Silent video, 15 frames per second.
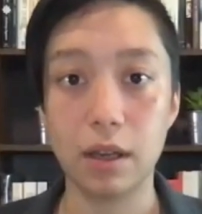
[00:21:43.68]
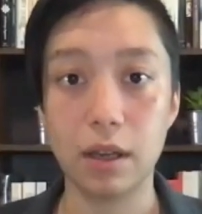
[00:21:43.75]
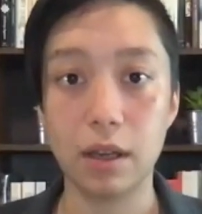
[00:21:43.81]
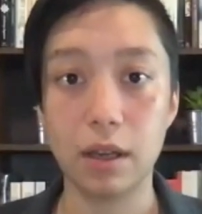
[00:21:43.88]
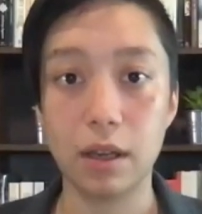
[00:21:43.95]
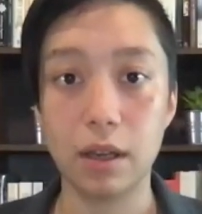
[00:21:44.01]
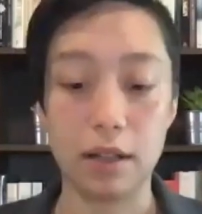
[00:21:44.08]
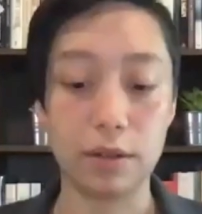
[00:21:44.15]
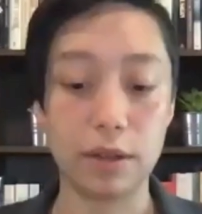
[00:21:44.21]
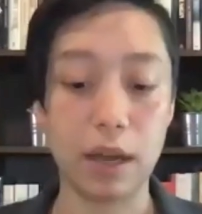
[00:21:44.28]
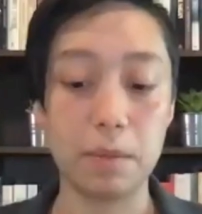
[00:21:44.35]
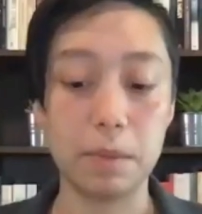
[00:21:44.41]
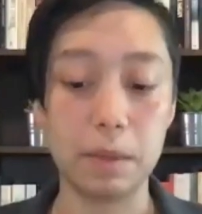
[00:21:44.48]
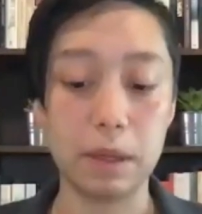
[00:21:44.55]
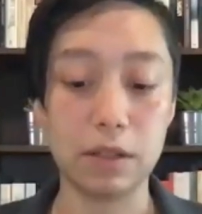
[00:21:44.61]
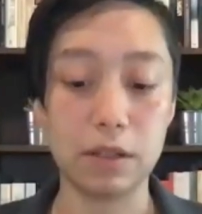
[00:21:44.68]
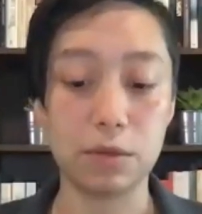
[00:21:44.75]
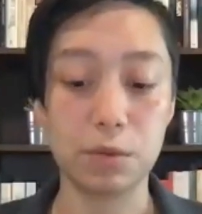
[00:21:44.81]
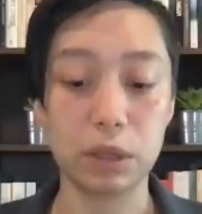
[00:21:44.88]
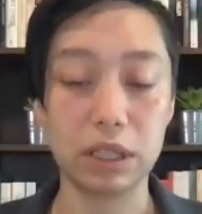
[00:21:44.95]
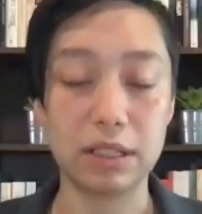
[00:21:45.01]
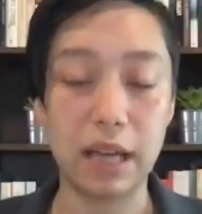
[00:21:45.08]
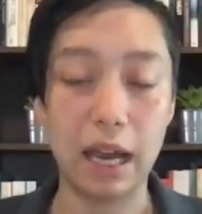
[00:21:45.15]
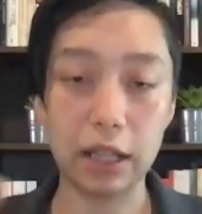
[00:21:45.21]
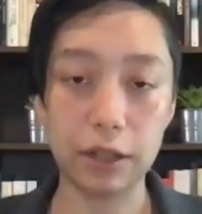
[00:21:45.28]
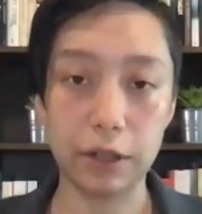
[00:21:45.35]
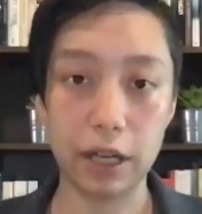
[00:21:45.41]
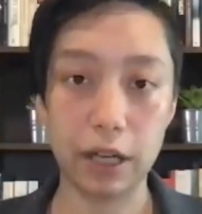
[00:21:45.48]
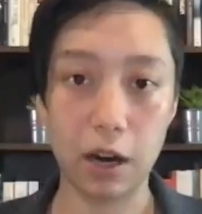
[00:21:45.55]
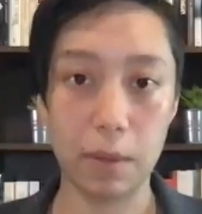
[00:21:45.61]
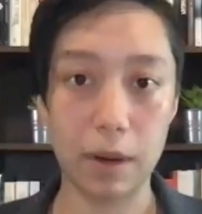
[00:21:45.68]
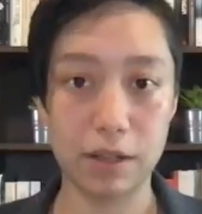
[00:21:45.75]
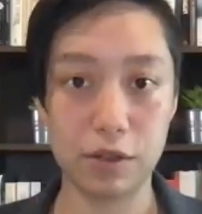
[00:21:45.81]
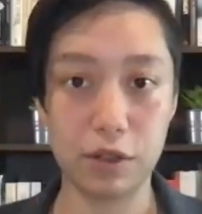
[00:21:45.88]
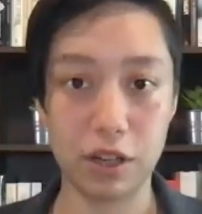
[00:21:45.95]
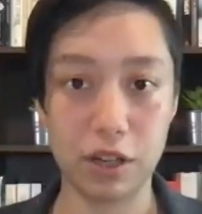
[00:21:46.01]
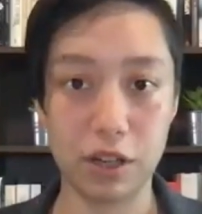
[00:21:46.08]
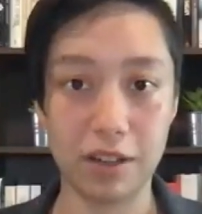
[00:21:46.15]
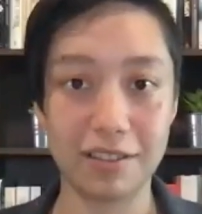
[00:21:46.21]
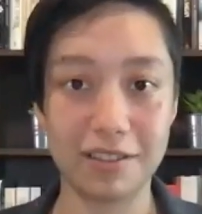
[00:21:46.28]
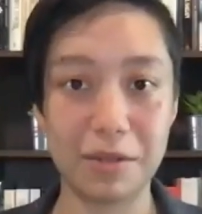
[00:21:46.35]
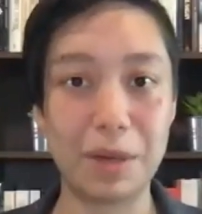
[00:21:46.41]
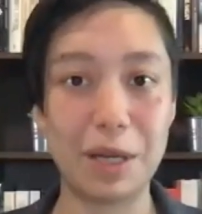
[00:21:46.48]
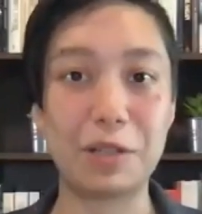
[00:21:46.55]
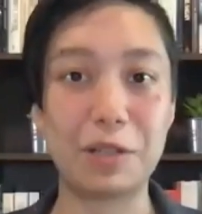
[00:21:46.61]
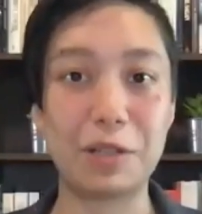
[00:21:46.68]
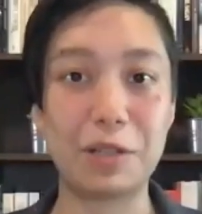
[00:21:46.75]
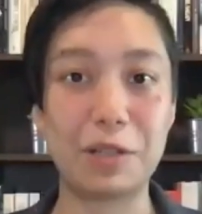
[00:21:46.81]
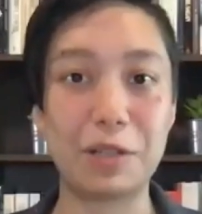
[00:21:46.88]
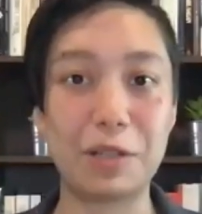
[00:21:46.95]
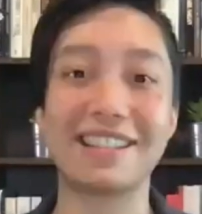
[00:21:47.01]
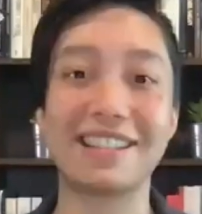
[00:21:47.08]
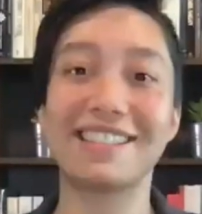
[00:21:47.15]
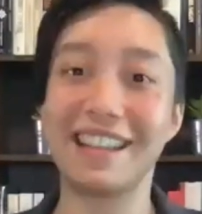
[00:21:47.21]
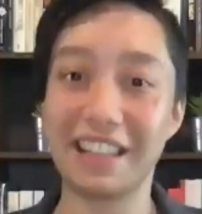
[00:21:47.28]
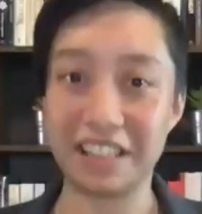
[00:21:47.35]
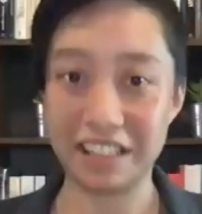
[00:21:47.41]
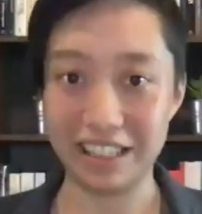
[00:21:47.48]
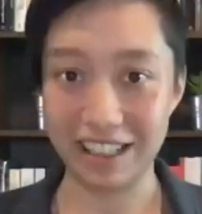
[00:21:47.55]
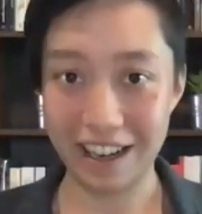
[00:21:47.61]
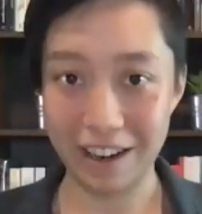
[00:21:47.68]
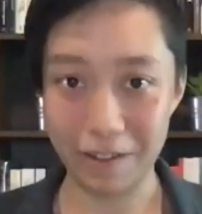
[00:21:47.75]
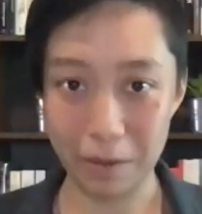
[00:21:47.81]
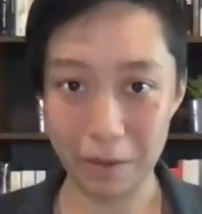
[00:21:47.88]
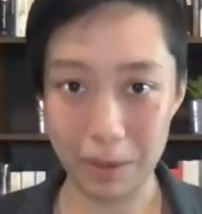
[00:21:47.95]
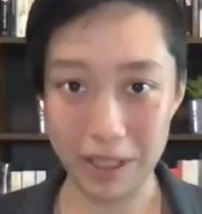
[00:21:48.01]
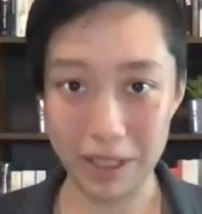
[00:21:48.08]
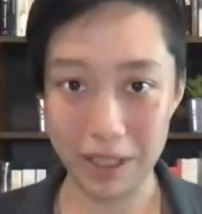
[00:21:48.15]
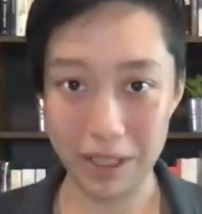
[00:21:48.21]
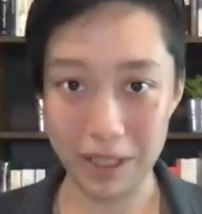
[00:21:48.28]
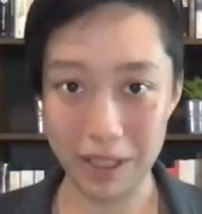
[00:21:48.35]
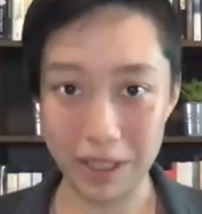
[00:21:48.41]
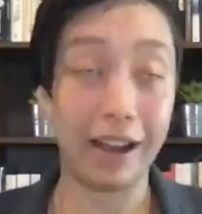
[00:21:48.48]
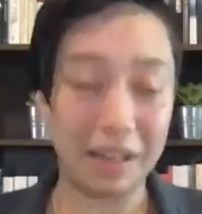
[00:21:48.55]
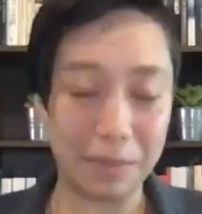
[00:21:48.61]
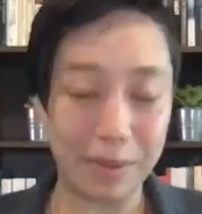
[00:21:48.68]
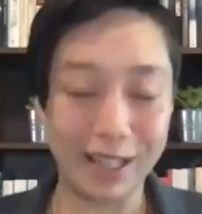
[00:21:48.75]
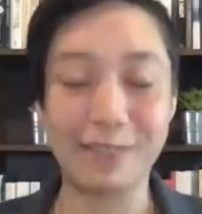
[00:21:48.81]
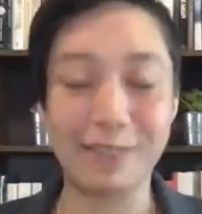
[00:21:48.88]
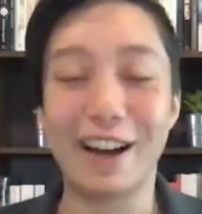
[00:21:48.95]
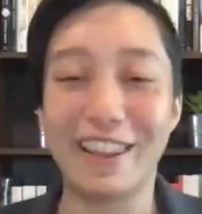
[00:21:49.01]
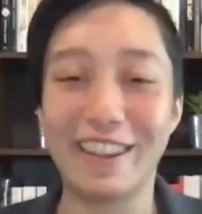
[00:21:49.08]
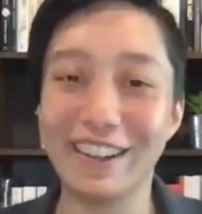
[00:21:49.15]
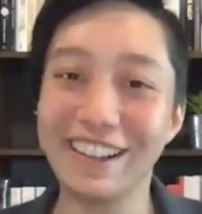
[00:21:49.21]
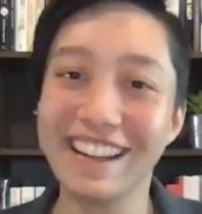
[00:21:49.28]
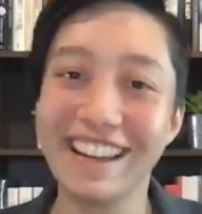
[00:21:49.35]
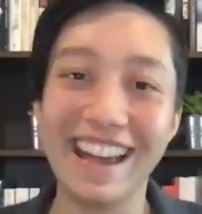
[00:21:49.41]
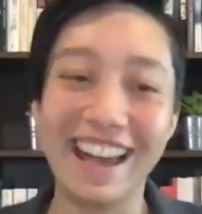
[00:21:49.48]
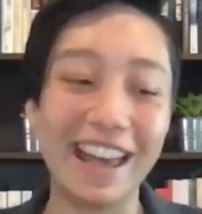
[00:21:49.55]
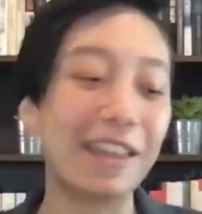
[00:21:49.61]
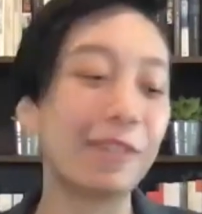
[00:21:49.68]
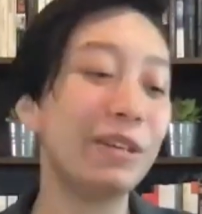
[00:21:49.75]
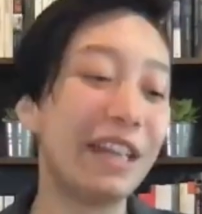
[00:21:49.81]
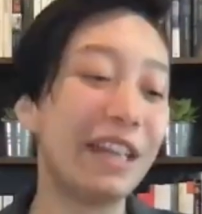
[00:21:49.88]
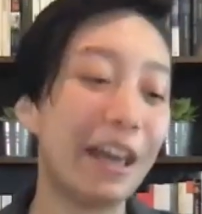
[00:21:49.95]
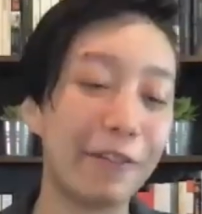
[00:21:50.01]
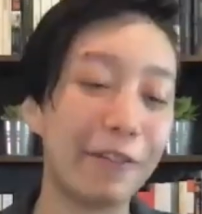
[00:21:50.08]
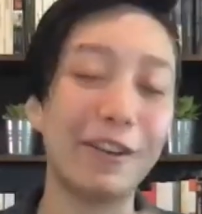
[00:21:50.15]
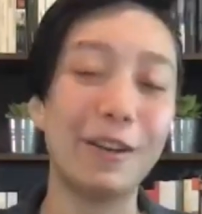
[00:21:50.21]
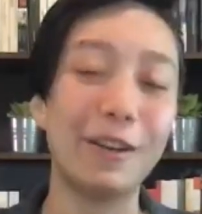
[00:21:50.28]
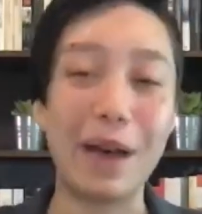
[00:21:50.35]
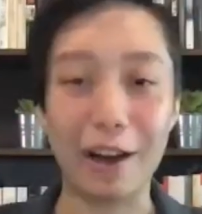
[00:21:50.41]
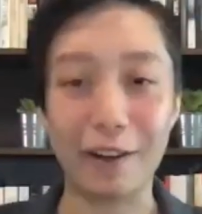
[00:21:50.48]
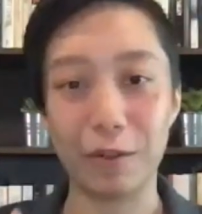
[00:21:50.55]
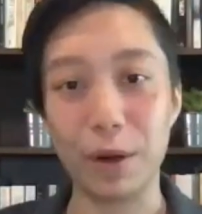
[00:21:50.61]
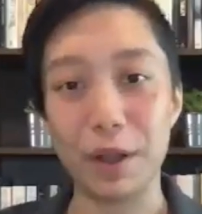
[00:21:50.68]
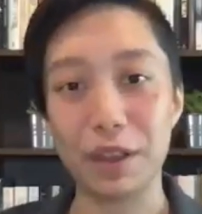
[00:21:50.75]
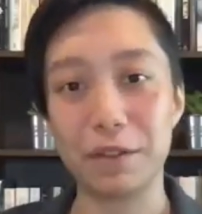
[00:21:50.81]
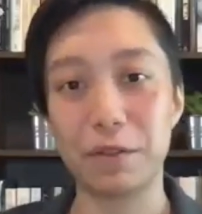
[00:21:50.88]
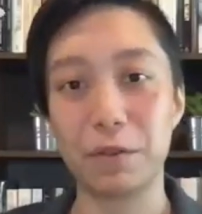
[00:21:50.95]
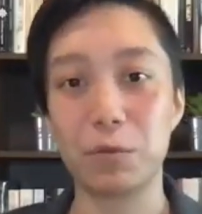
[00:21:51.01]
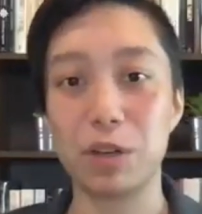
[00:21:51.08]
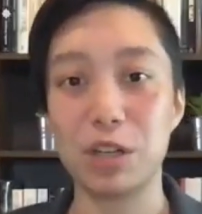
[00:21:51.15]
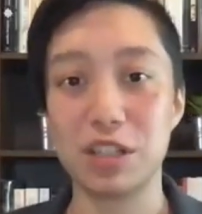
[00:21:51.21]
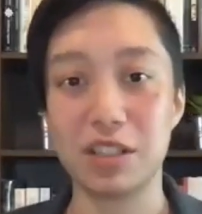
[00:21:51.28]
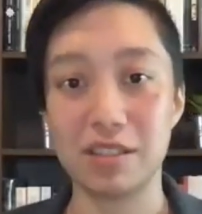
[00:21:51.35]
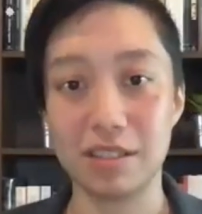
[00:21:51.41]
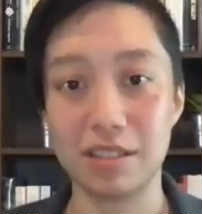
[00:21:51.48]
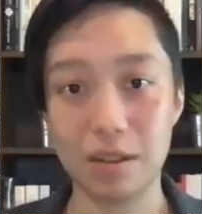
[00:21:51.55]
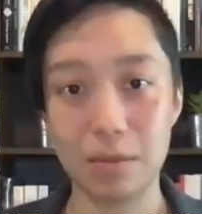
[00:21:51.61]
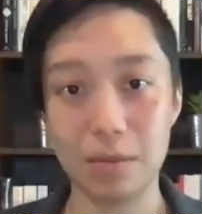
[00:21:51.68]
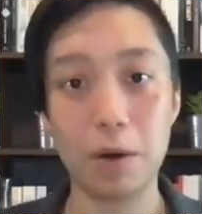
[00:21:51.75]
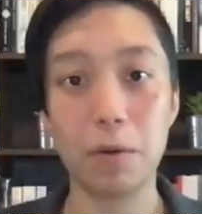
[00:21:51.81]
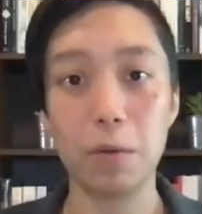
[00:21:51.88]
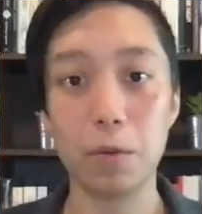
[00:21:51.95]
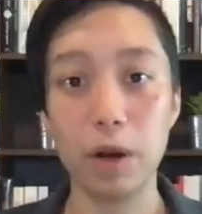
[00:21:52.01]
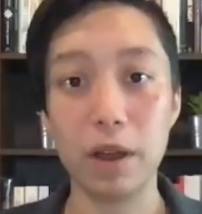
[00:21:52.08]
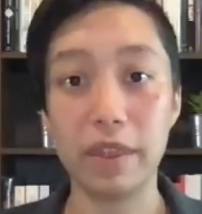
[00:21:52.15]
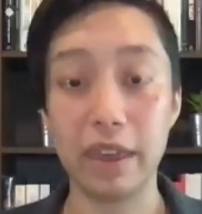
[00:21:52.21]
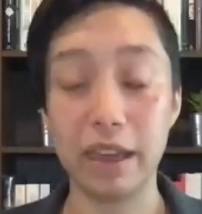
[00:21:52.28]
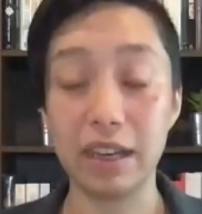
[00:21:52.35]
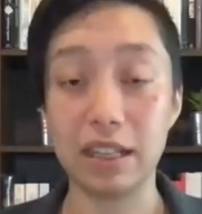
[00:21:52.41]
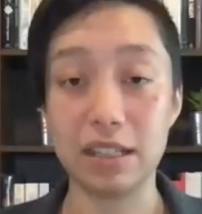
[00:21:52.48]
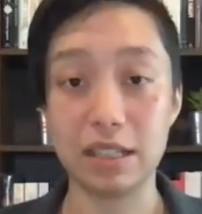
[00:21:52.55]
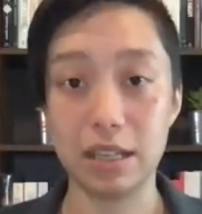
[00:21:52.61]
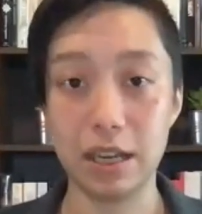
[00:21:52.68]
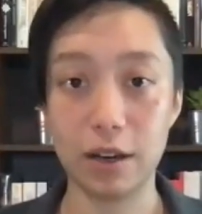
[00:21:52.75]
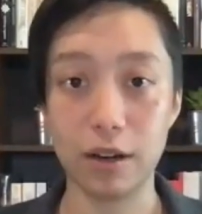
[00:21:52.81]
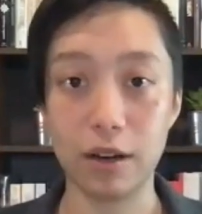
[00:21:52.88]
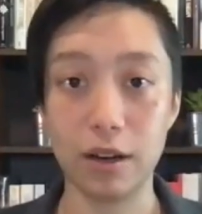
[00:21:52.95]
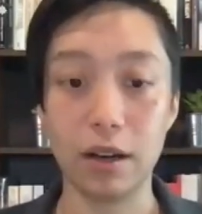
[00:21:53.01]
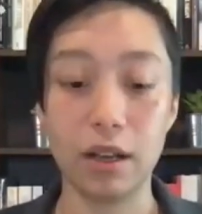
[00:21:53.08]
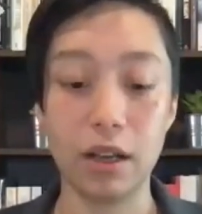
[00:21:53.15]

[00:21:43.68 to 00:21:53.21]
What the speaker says: And so that means really tailoring our messaging to make sure that it doesn't alienate everybody, or anybody rather, and that we get feedback from all the different regions about what they need to hear.